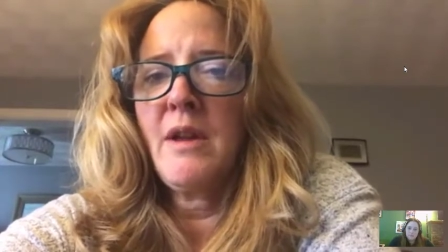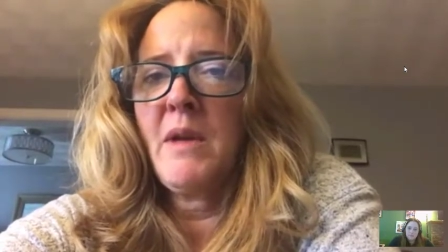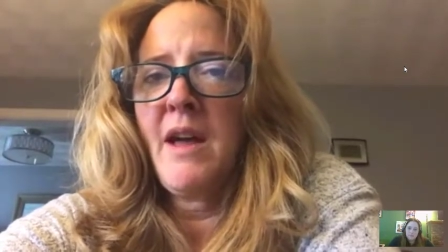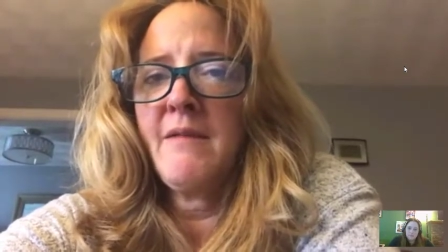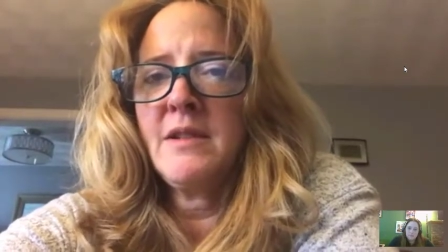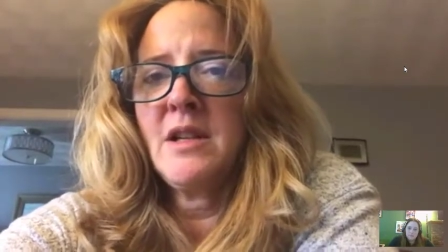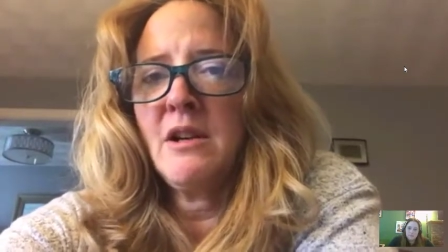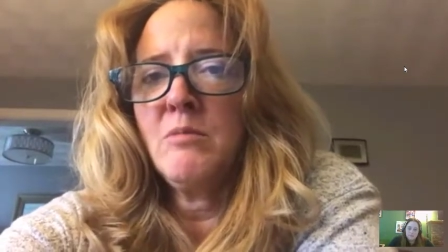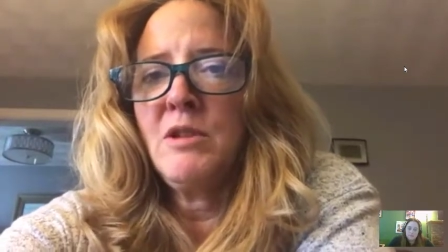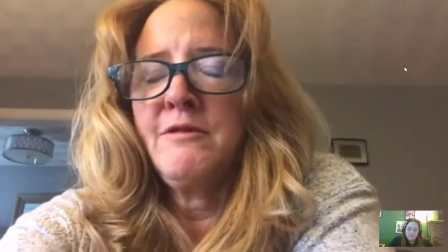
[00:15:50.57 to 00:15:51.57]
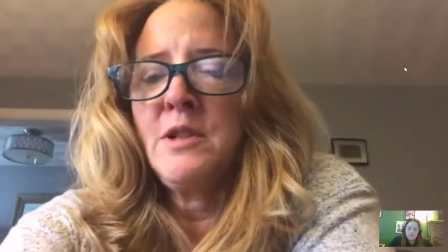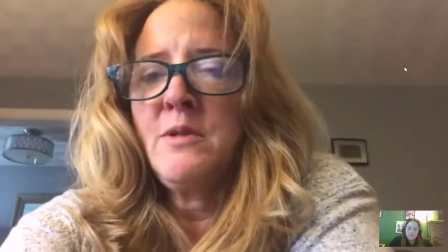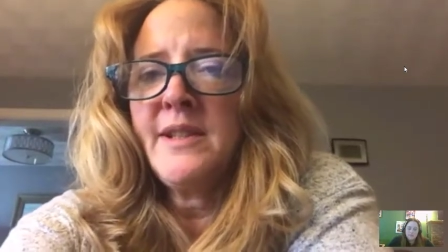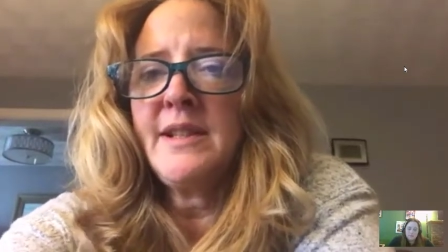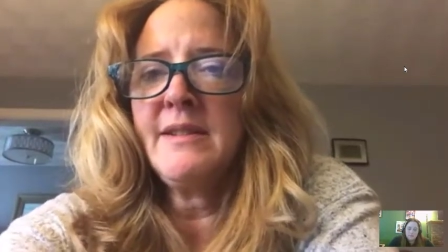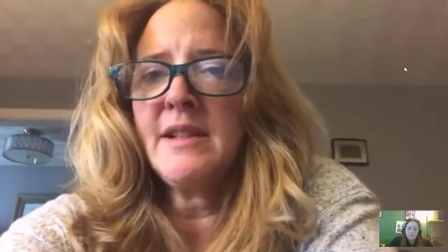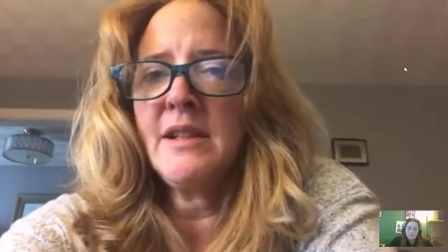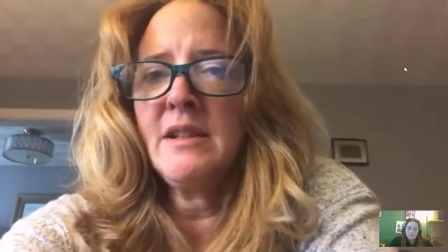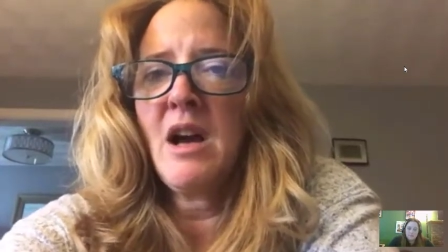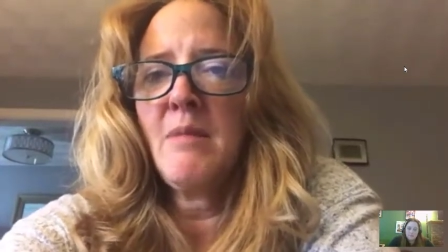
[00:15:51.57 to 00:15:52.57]
that we have a terrible flu
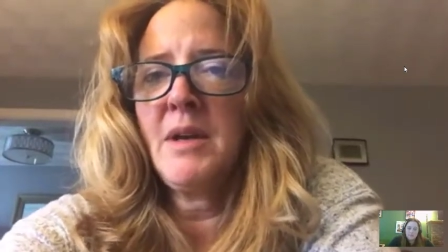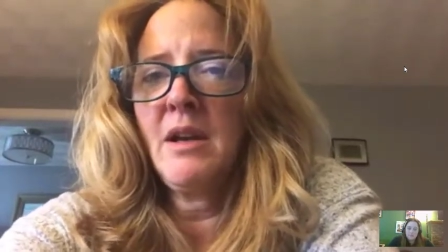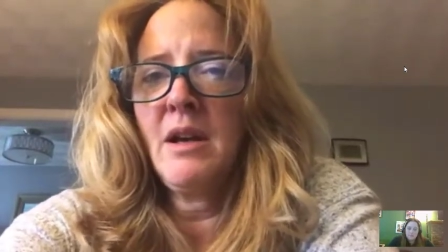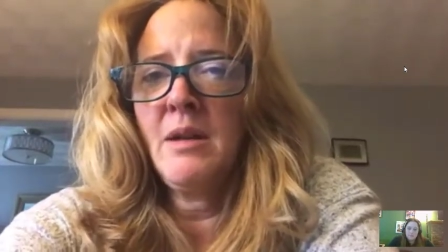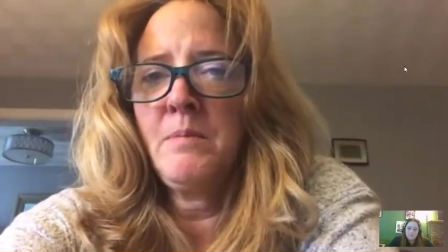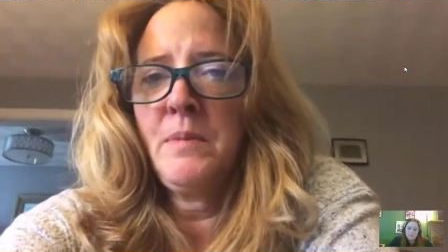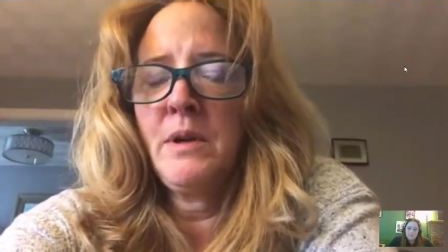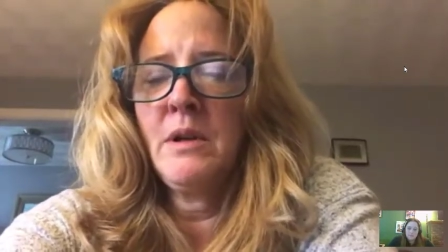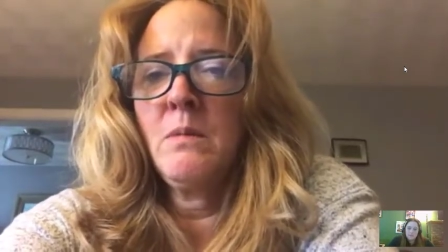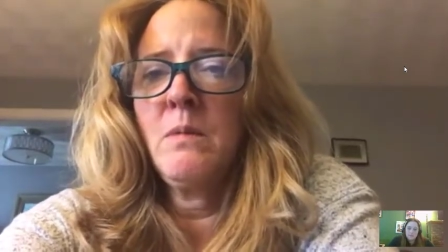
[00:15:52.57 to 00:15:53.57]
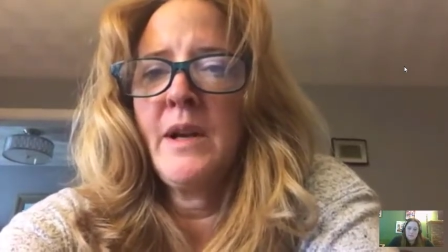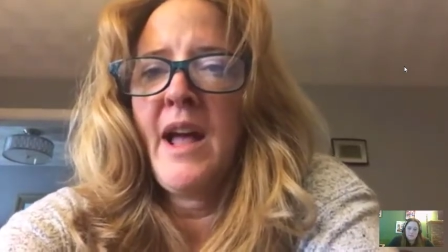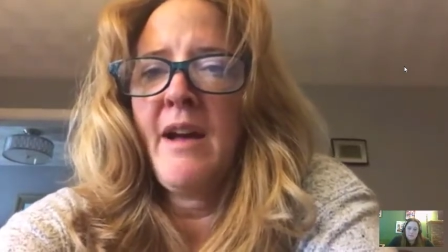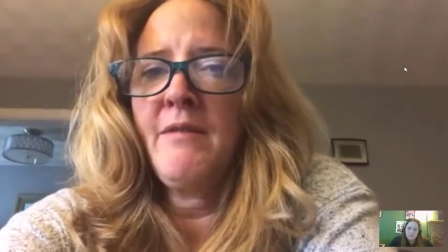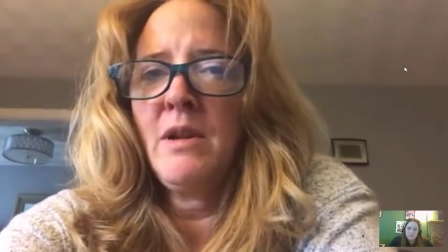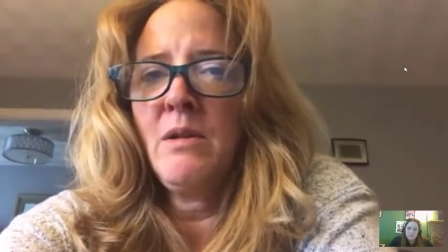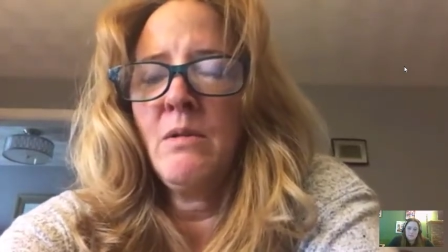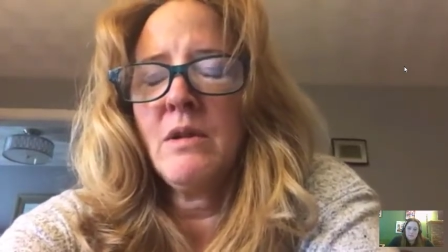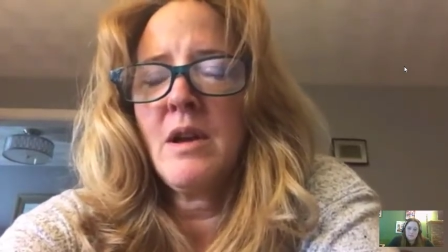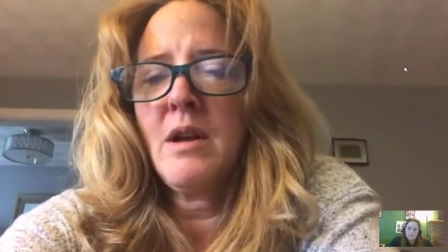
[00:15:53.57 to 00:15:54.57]
season coming up or what have
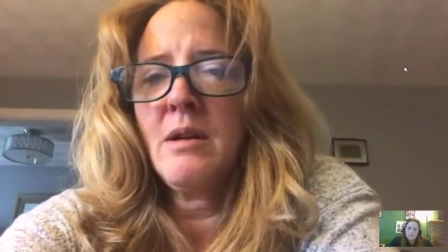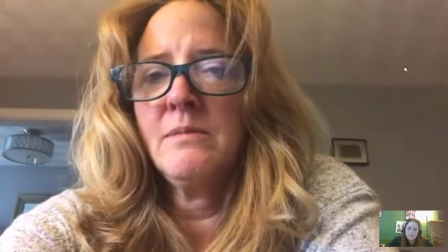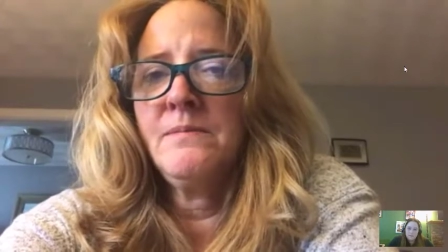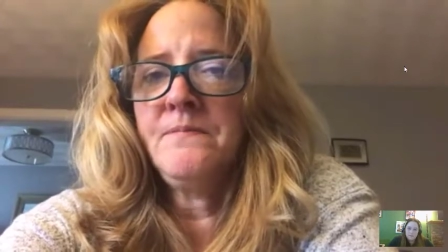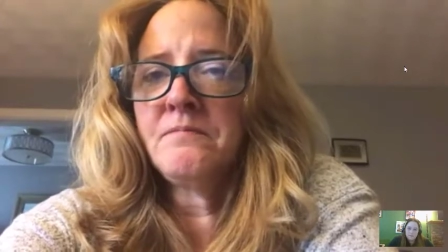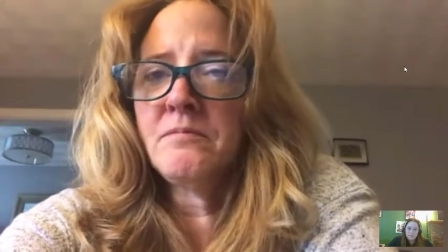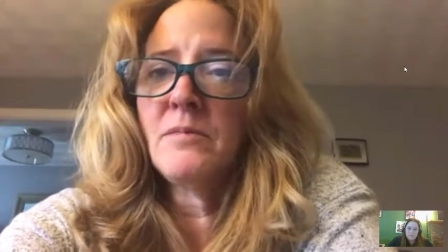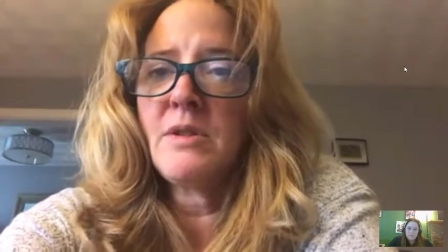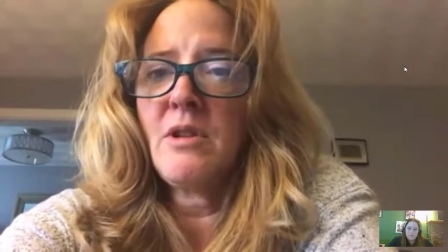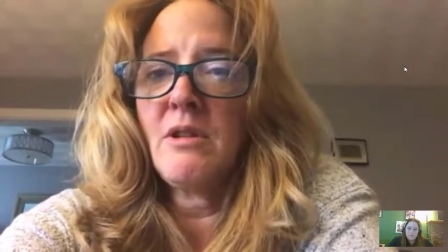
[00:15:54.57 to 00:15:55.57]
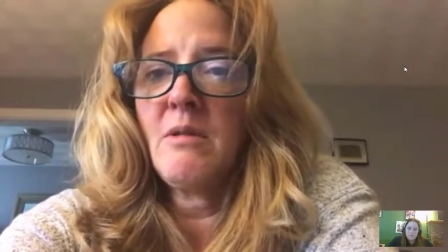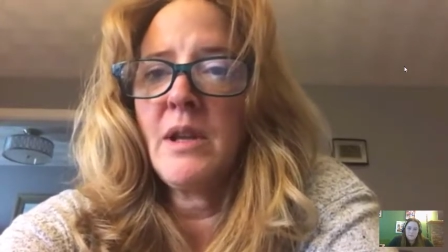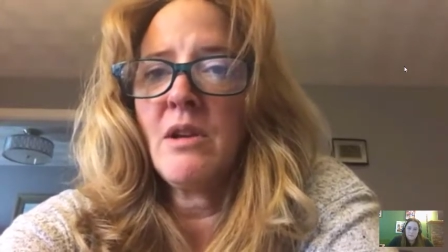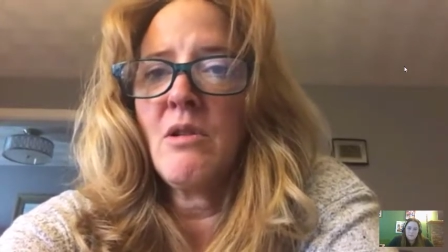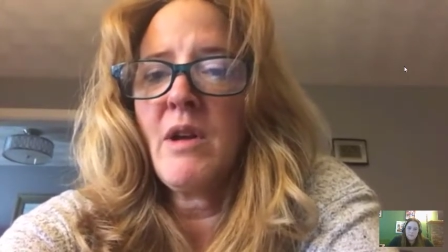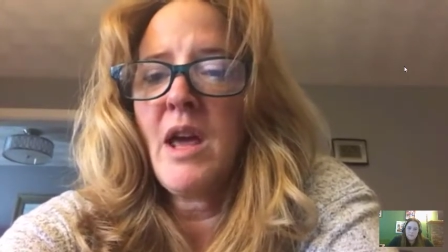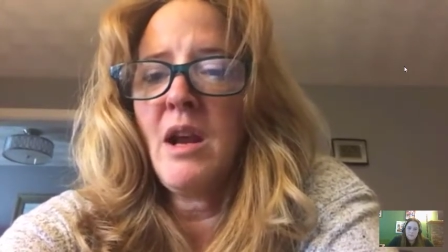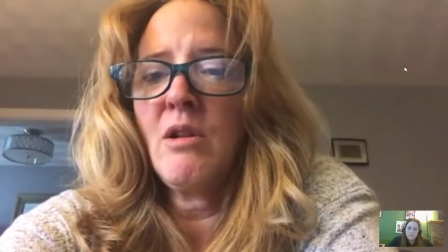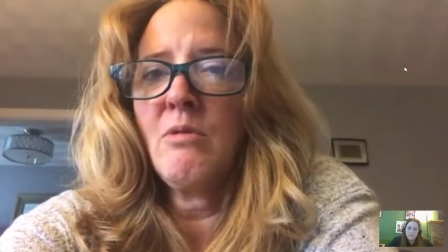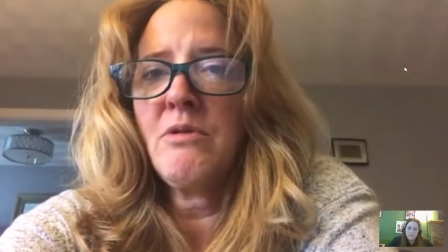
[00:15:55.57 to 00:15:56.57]
you, so that we can go
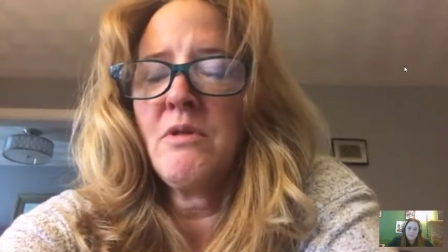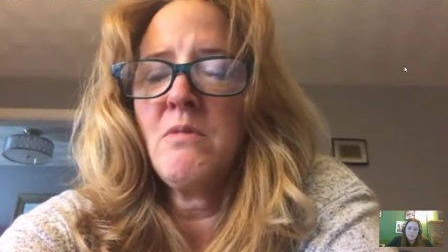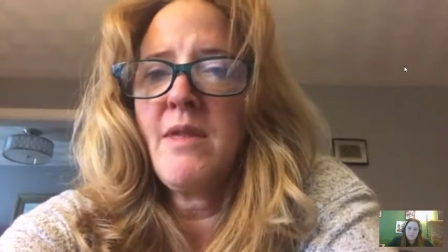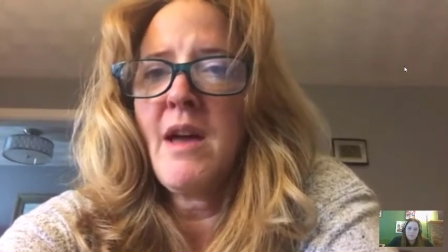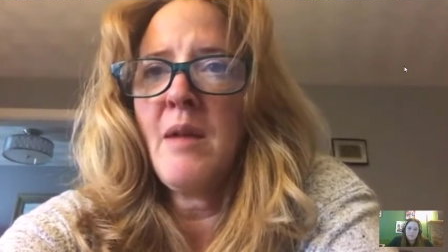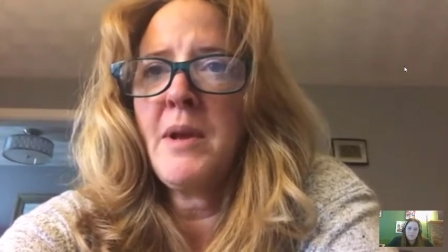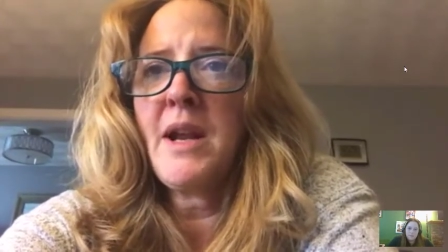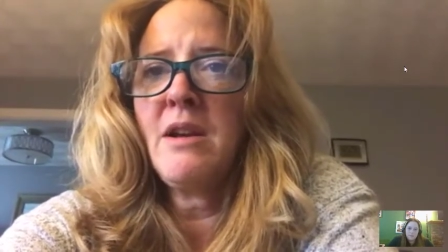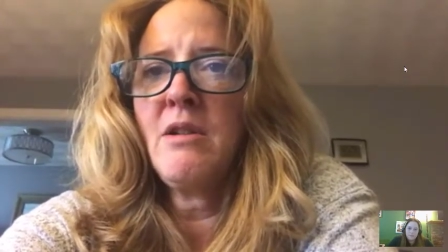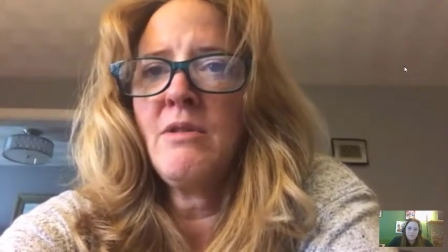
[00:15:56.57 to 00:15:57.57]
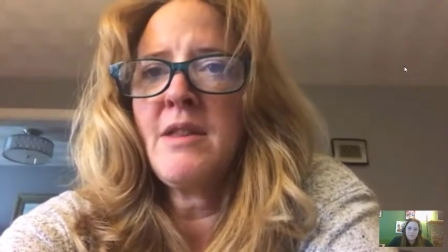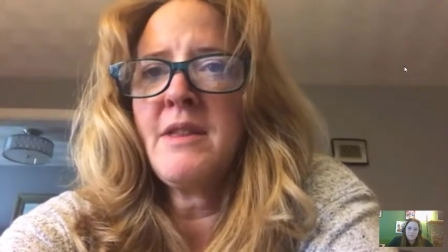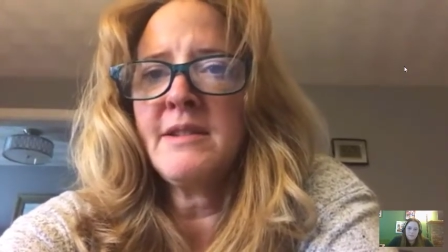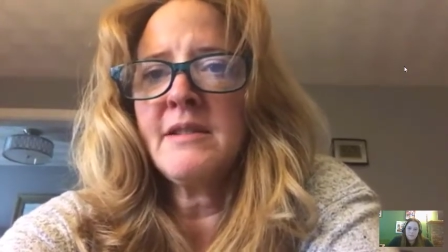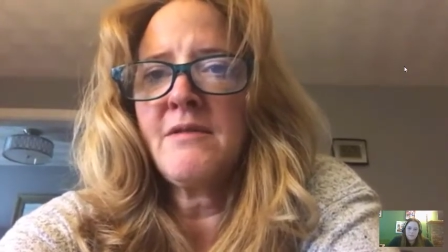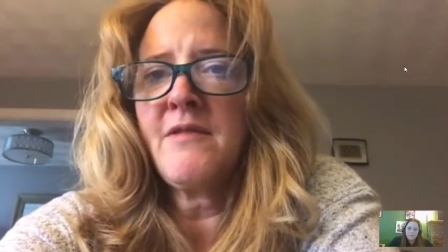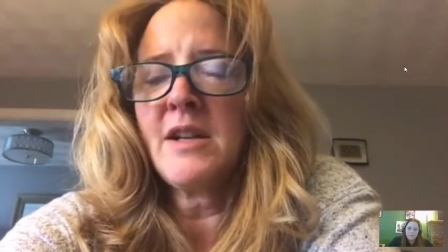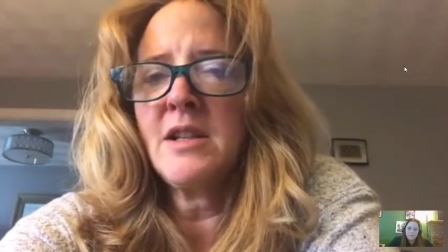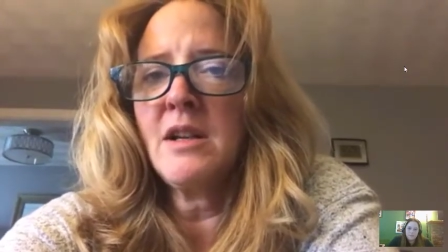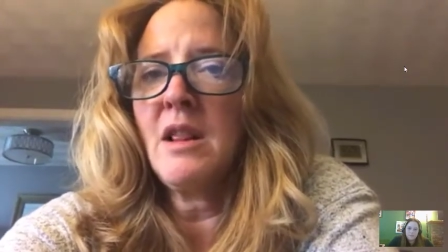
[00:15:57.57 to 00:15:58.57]
ahead and go through with that. But I know that this has
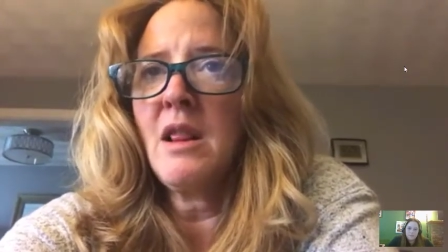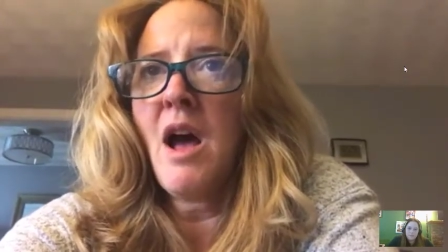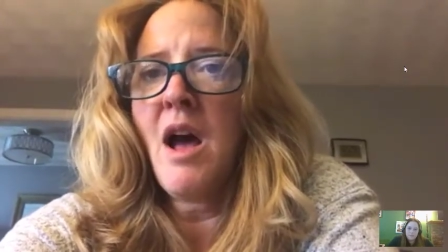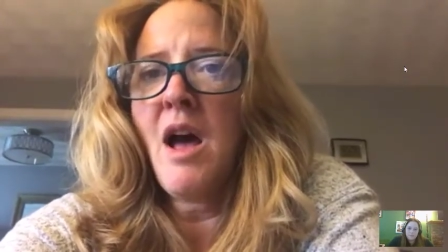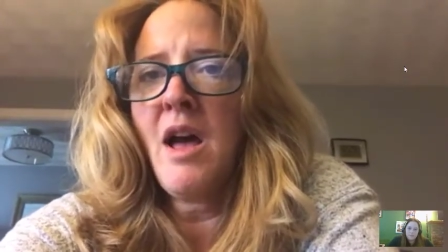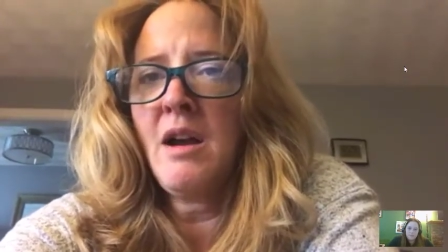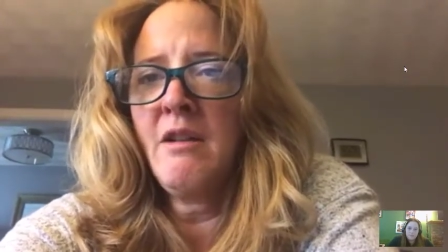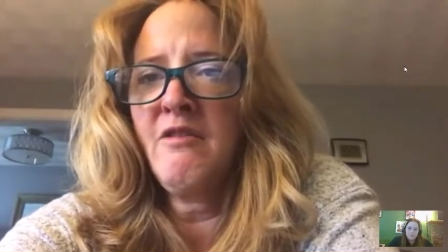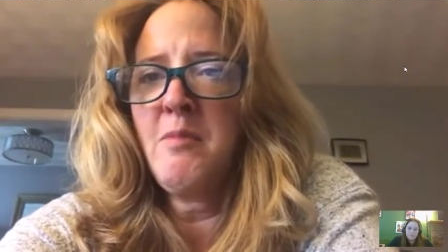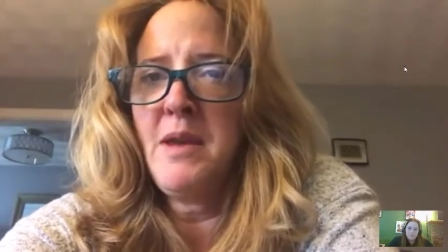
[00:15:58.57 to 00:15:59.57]
affected a lot of